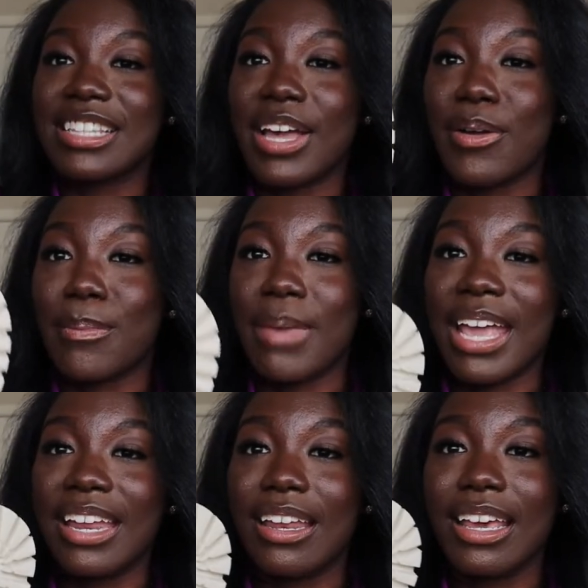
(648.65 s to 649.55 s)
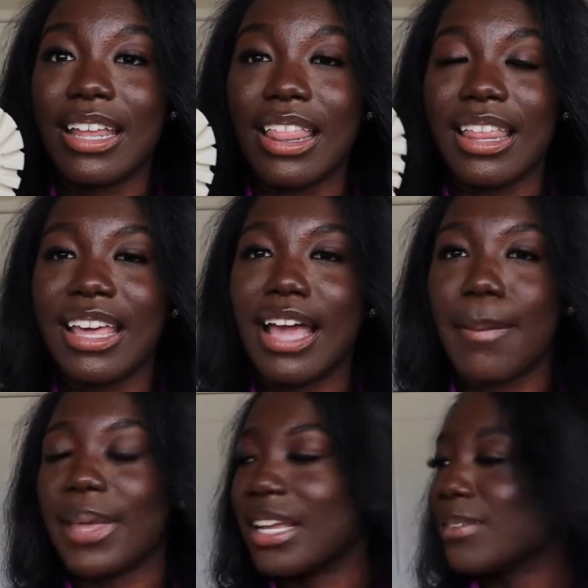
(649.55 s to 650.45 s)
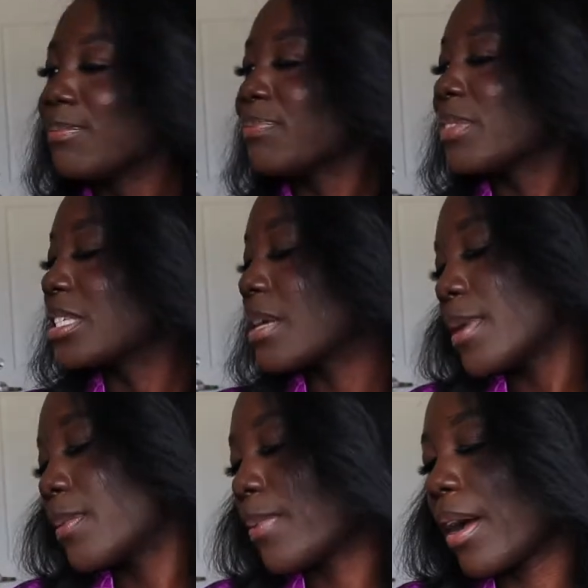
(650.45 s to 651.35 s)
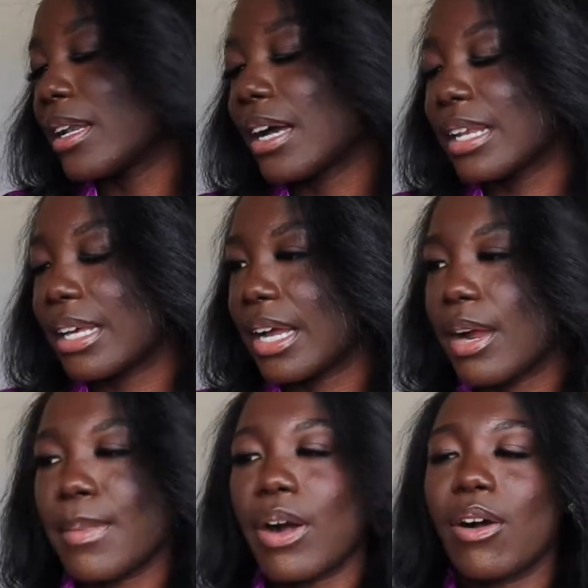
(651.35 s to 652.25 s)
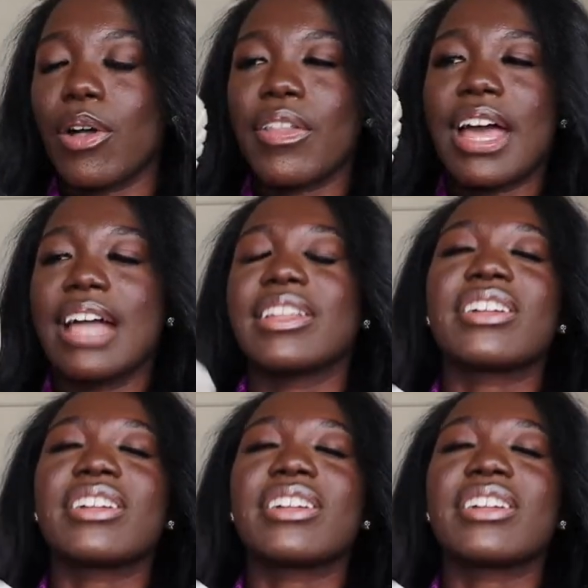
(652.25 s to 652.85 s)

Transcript: They were made in Italy. I mean, some people are probably not going to care about all that.